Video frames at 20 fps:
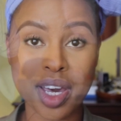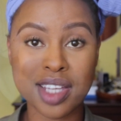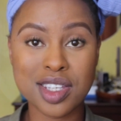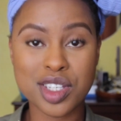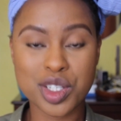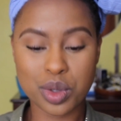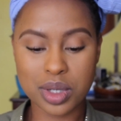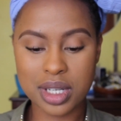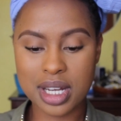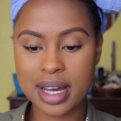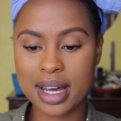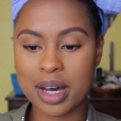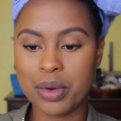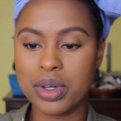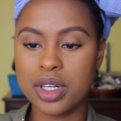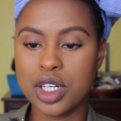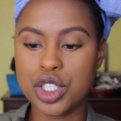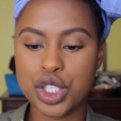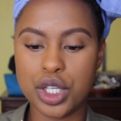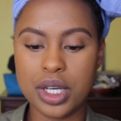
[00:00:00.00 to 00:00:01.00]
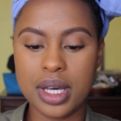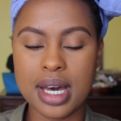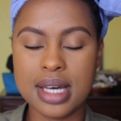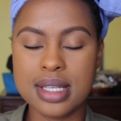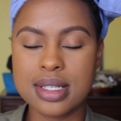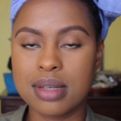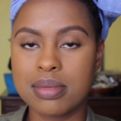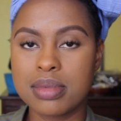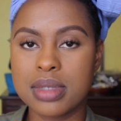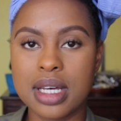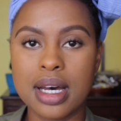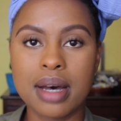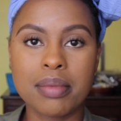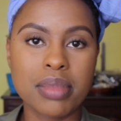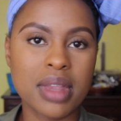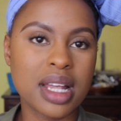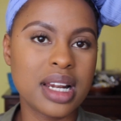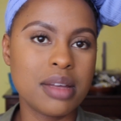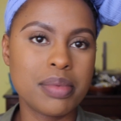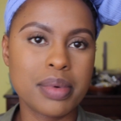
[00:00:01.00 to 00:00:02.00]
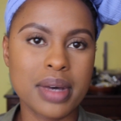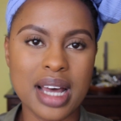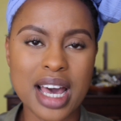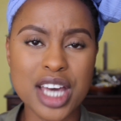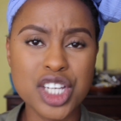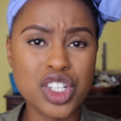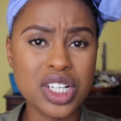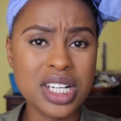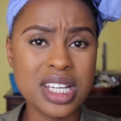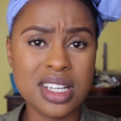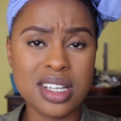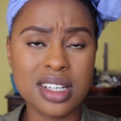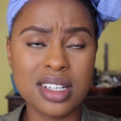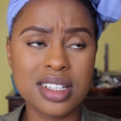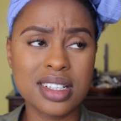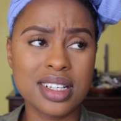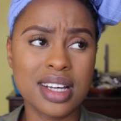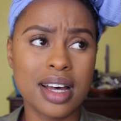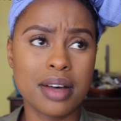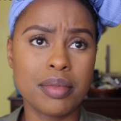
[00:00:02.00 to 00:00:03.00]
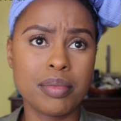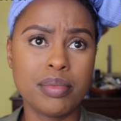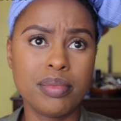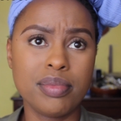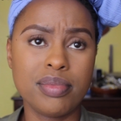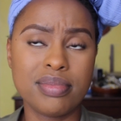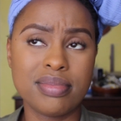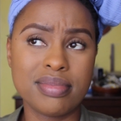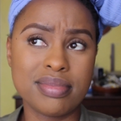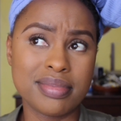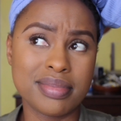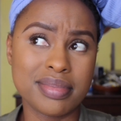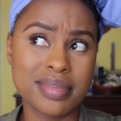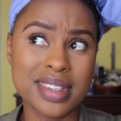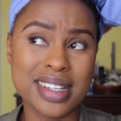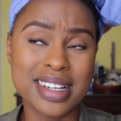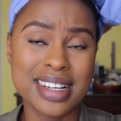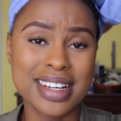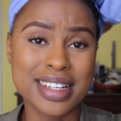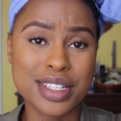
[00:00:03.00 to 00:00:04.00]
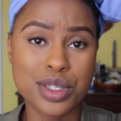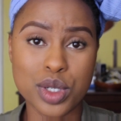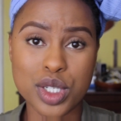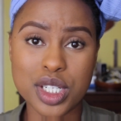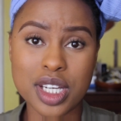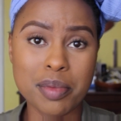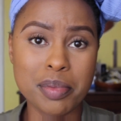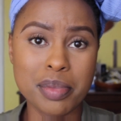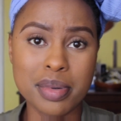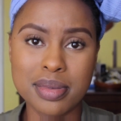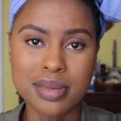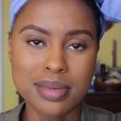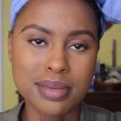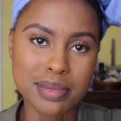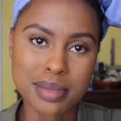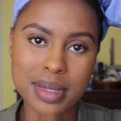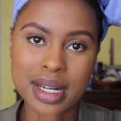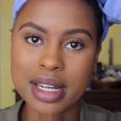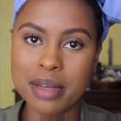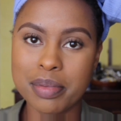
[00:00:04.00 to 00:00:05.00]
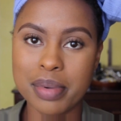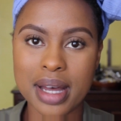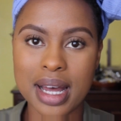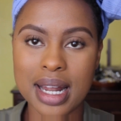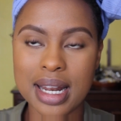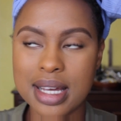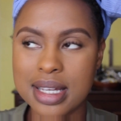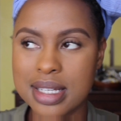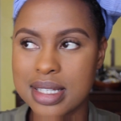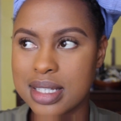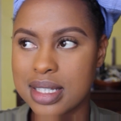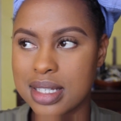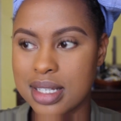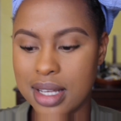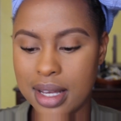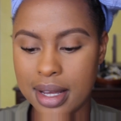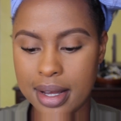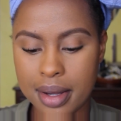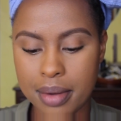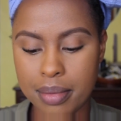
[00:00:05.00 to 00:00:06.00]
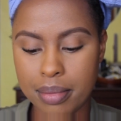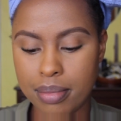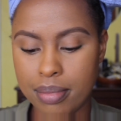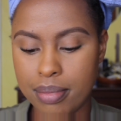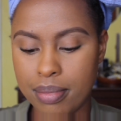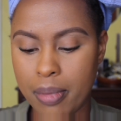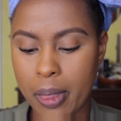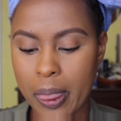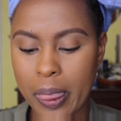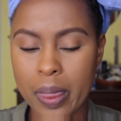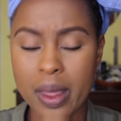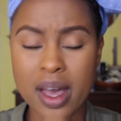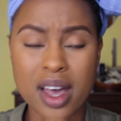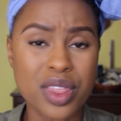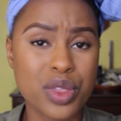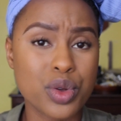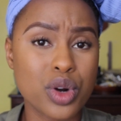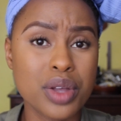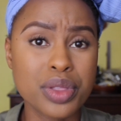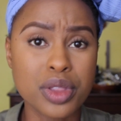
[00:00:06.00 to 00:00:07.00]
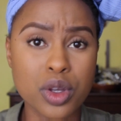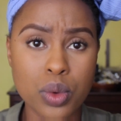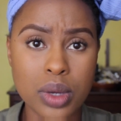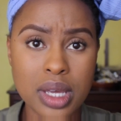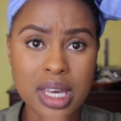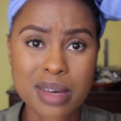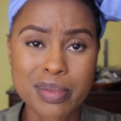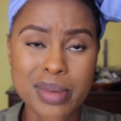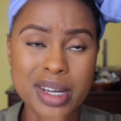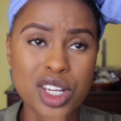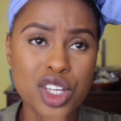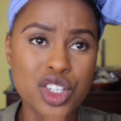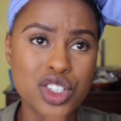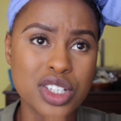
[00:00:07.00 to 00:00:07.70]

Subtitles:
it gets too dark, I want to show you guys some the lip. I usually switch up lip colors throughout the week, but